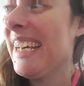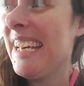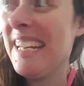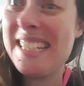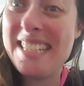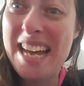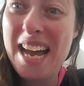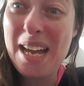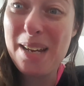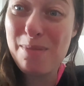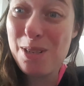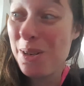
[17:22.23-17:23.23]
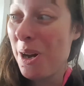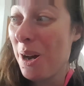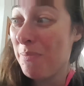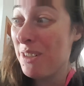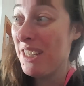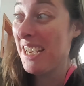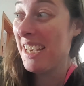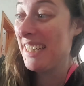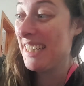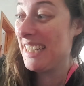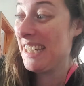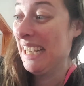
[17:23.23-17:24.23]
it's time to
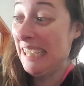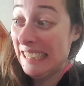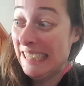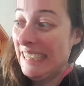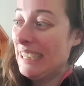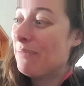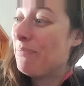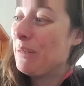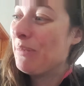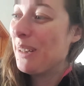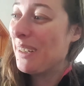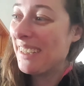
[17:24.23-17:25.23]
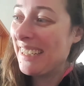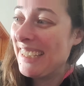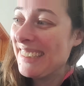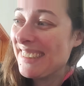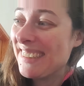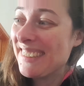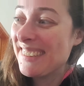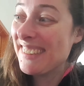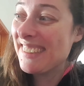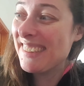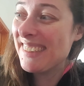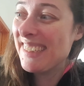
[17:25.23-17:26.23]
update the people on
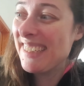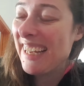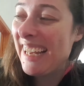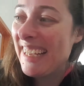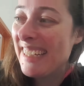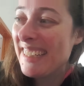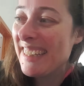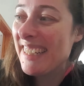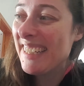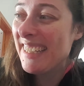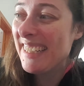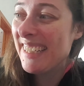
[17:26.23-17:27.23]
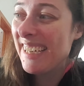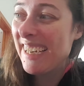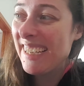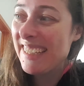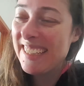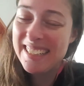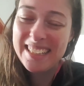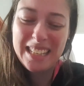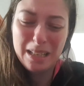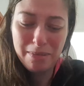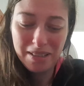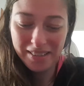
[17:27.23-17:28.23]
Kickstarter. And I think I can
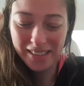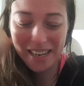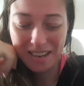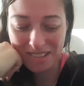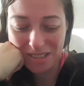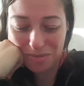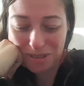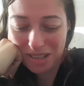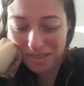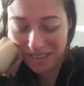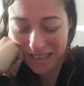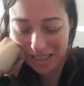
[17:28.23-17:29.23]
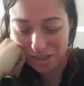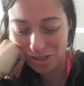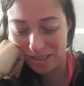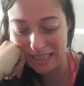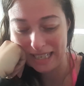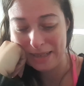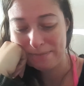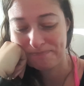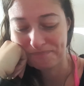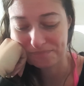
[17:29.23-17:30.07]
email that out as well, actually.